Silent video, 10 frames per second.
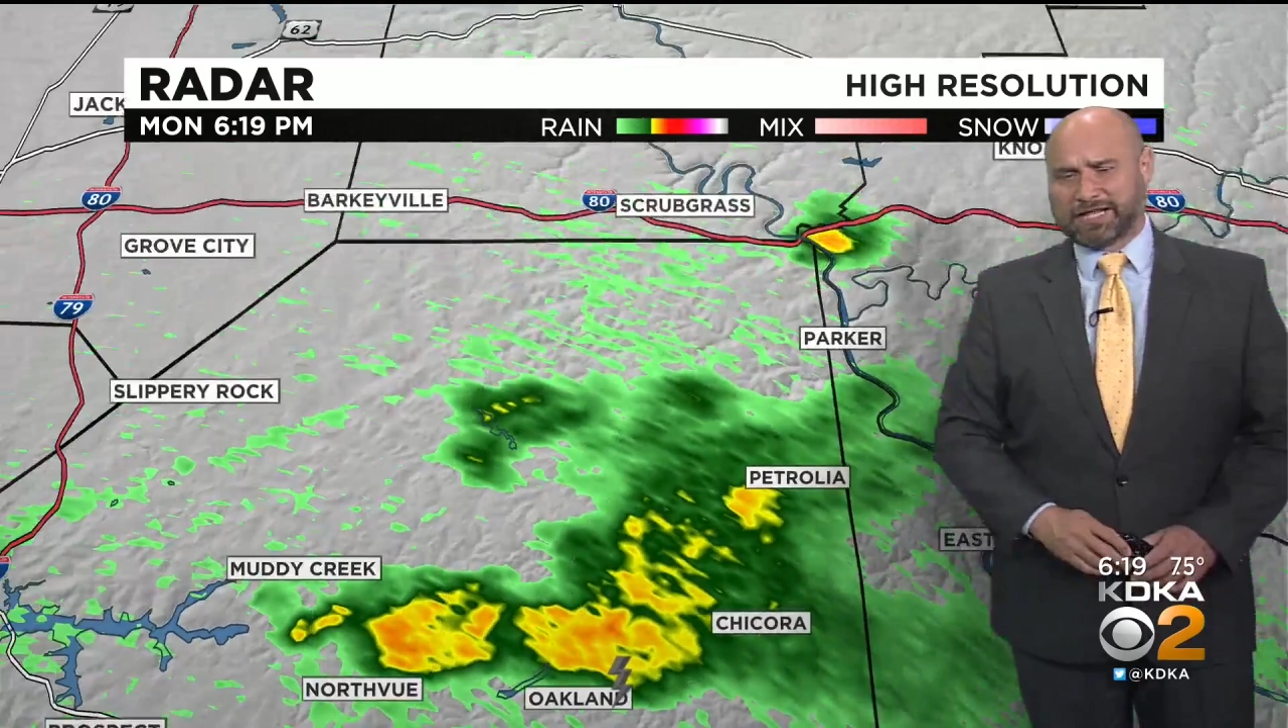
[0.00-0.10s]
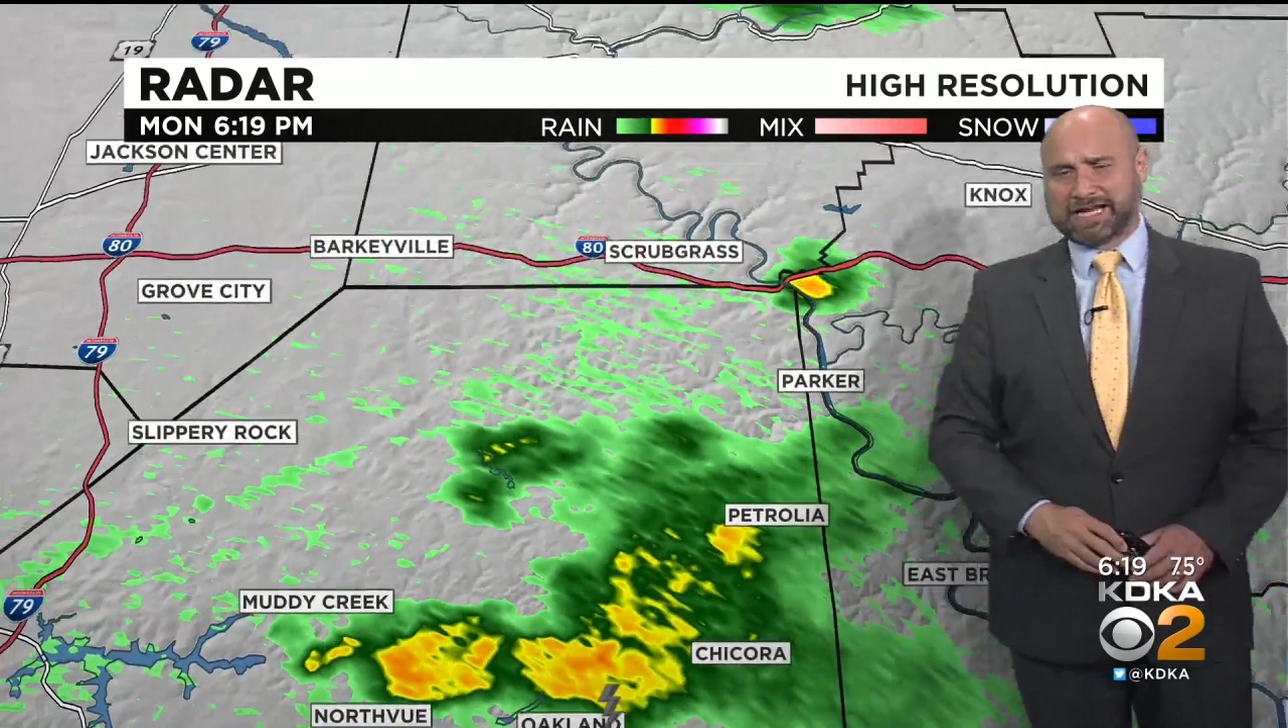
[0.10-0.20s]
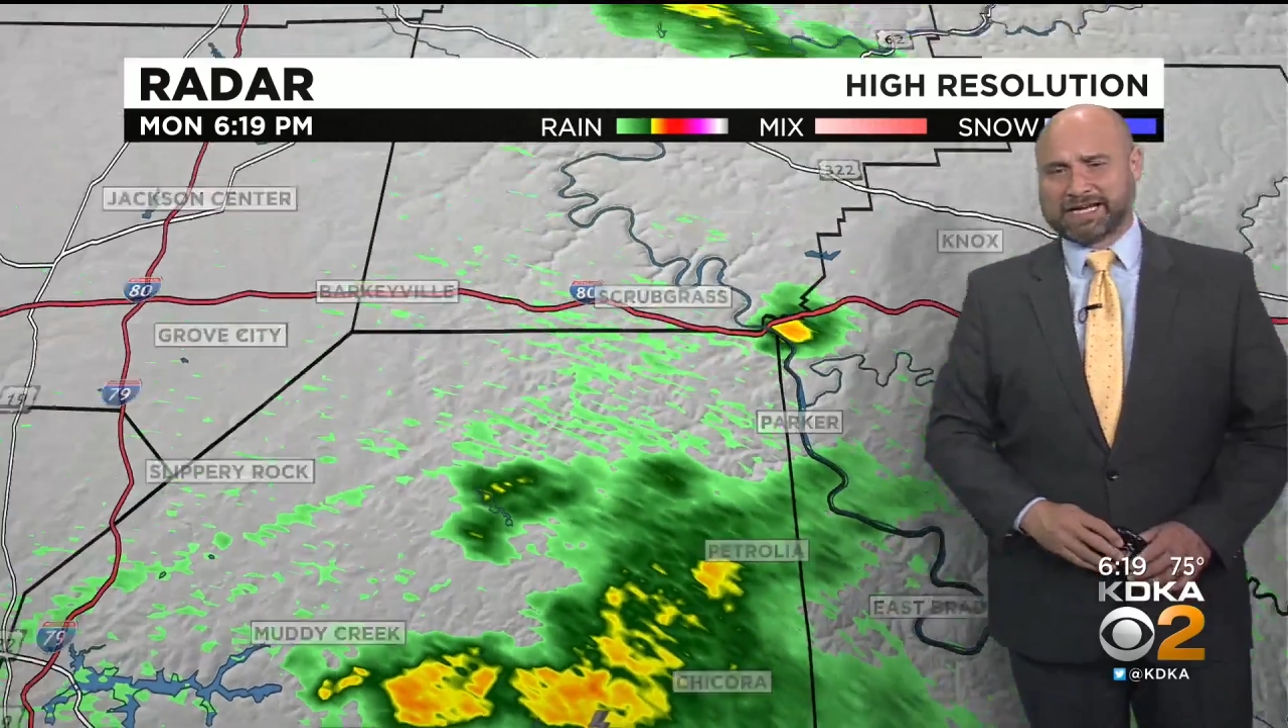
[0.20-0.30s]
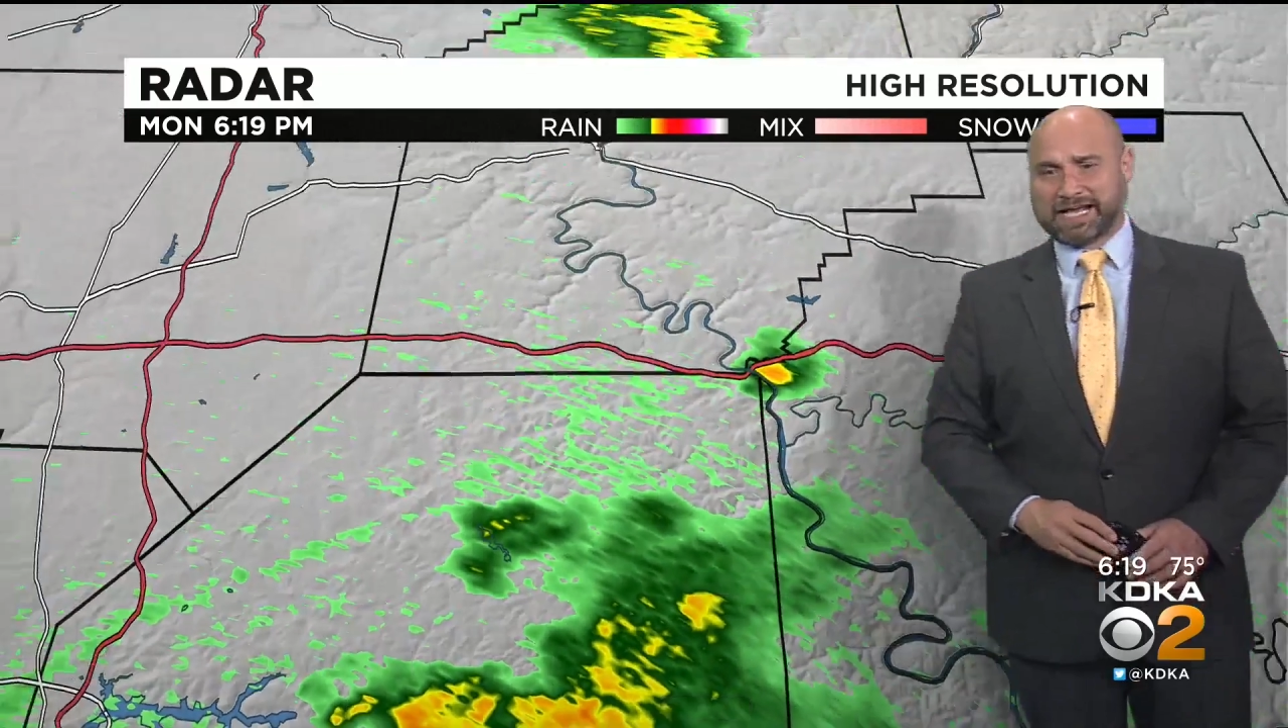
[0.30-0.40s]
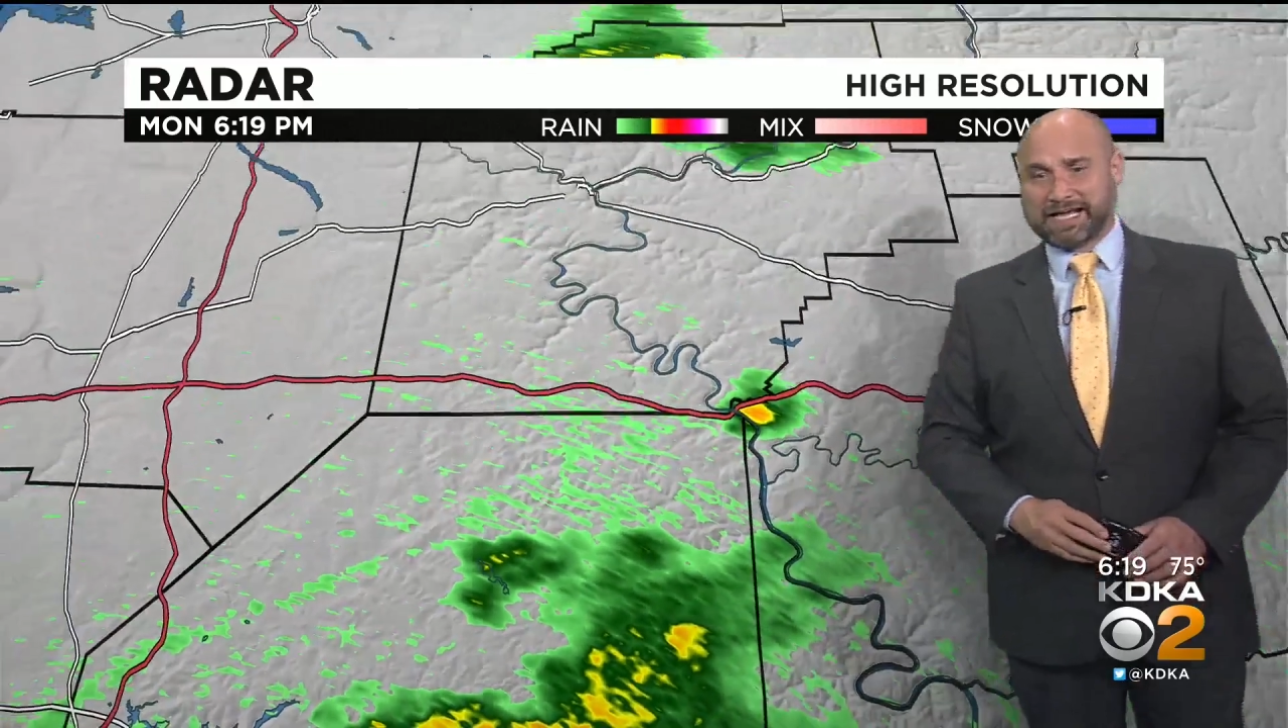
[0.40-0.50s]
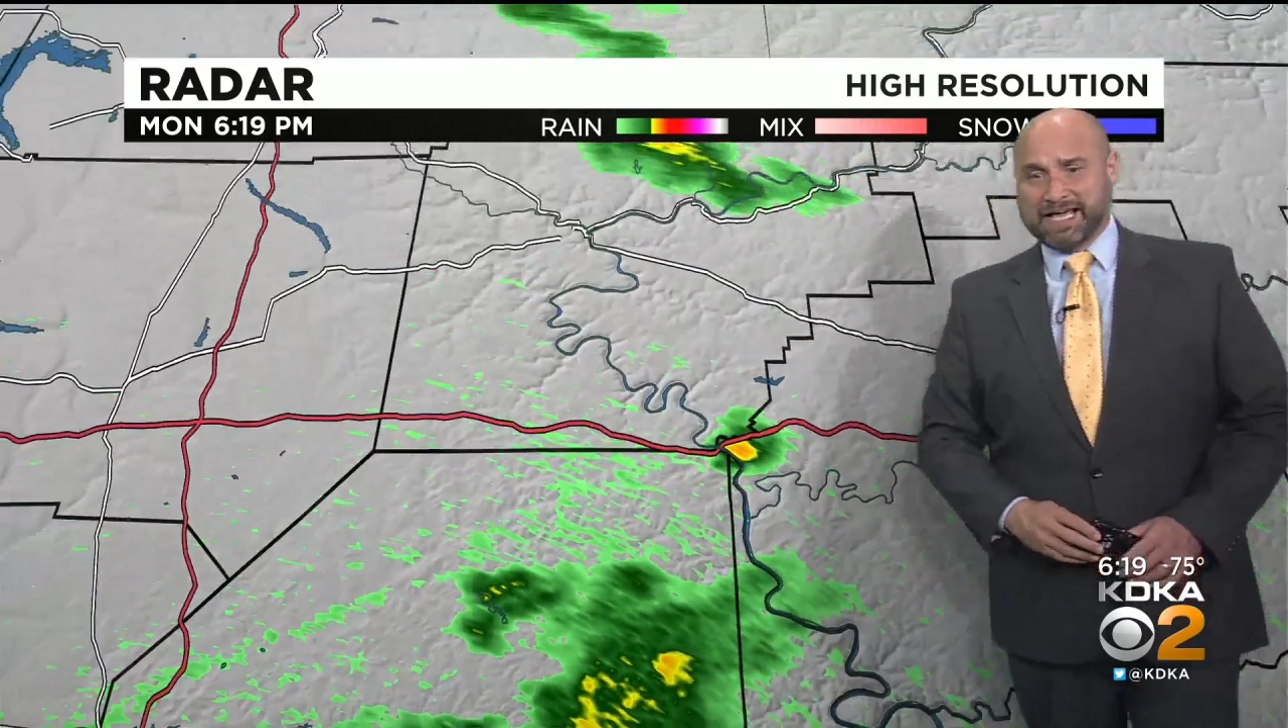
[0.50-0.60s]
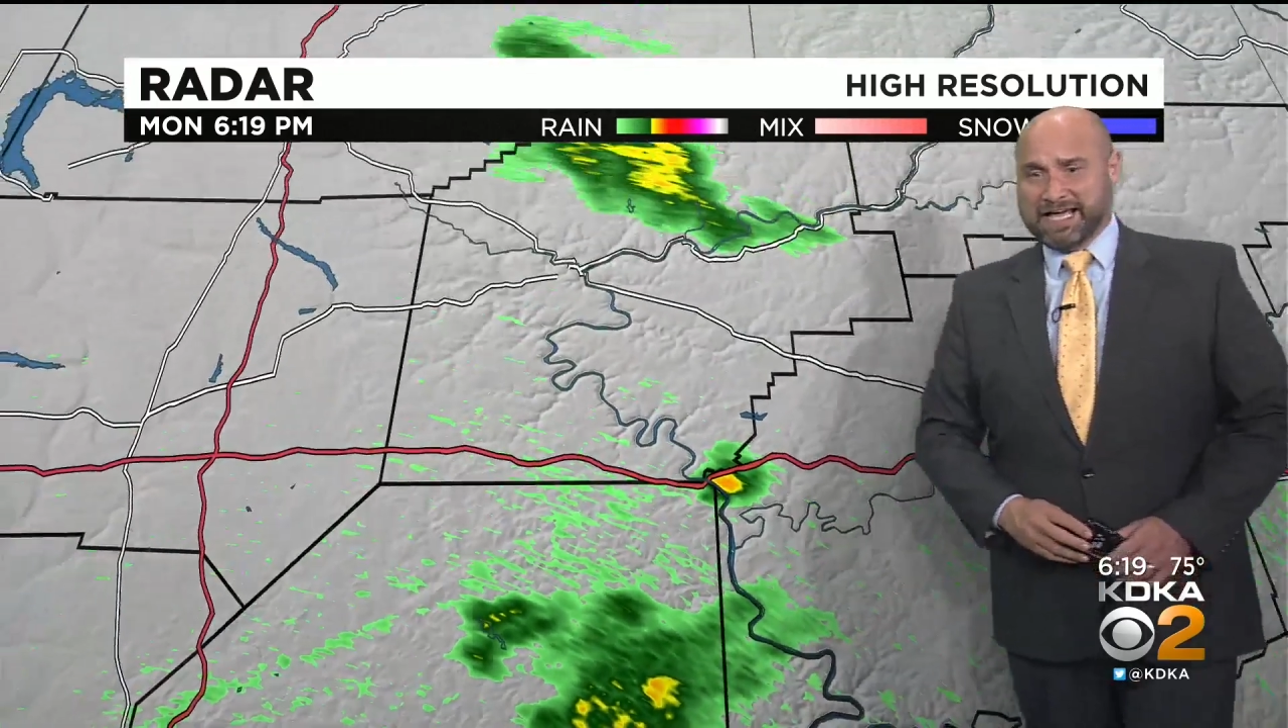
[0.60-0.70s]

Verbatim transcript: lightning